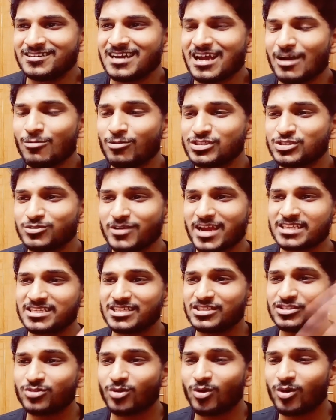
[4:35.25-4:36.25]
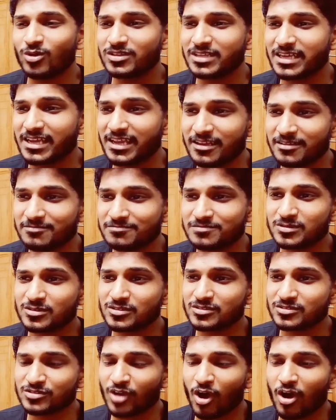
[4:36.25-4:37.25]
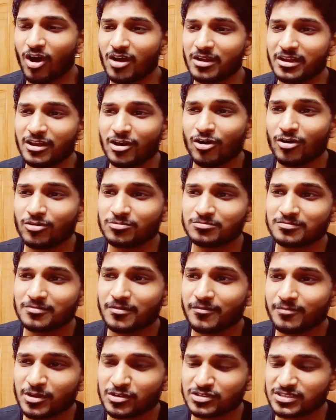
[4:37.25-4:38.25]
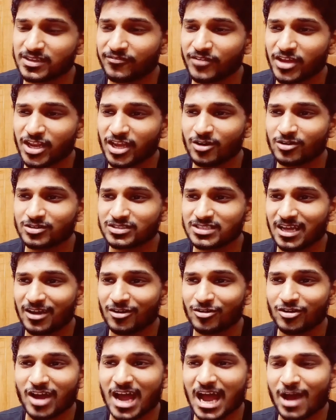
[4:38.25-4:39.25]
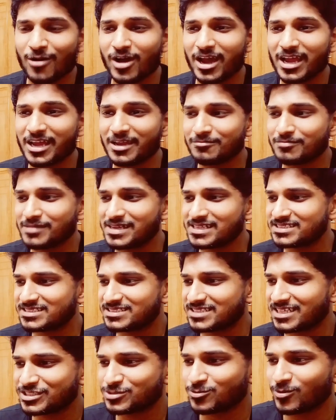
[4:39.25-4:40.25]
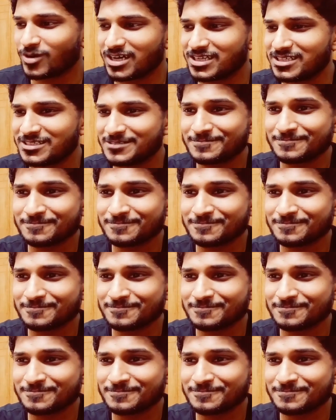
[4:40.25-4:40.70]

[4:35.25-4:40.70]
I was reacting to all the song, you know, music videos. I don't know how I missed this one.